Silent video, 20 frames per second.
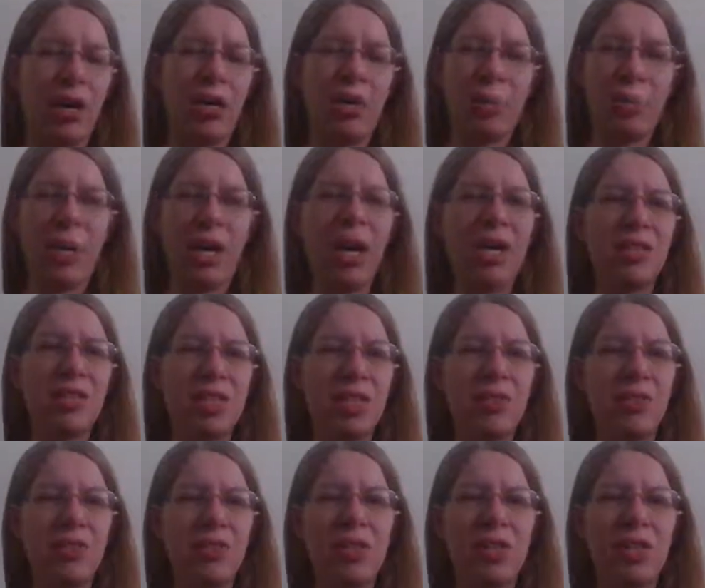all the bad
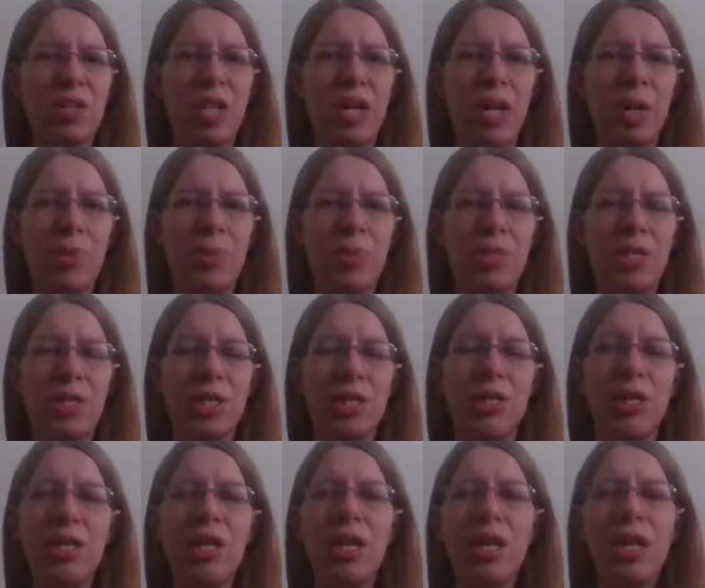stuff started happening,